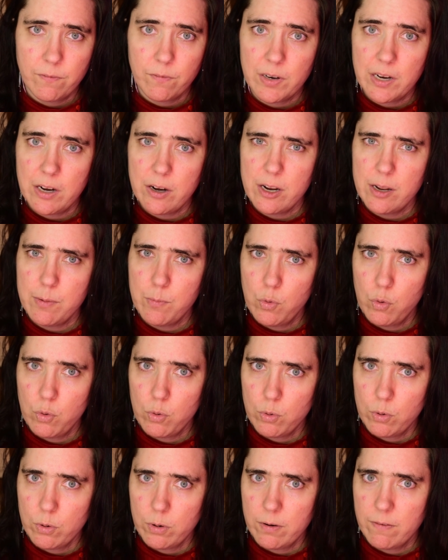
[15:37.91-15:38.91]
very
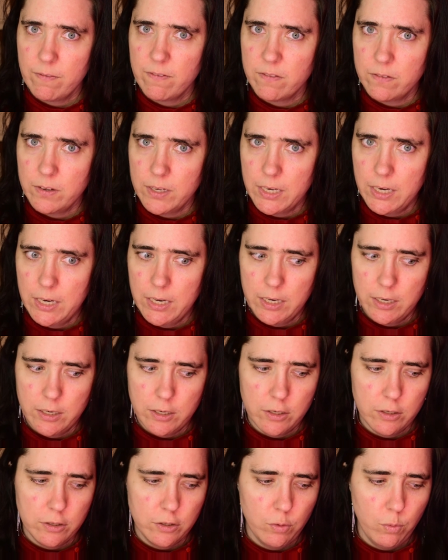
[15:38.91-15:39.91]
more
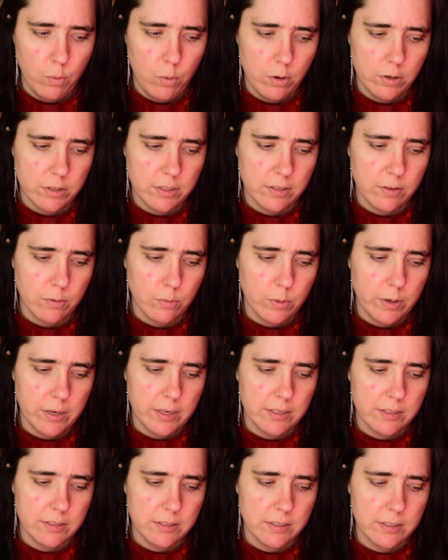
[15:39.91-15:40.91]
fitted towards the
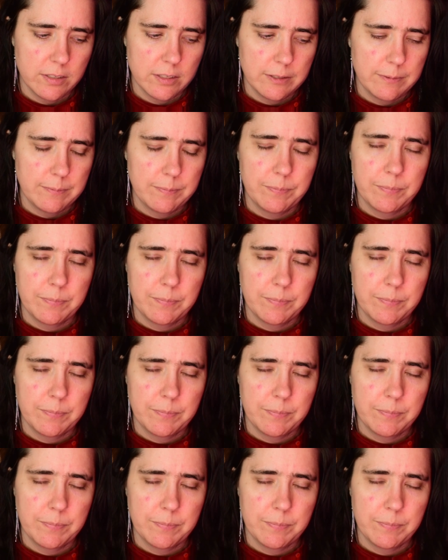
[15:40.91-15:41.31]
wrist.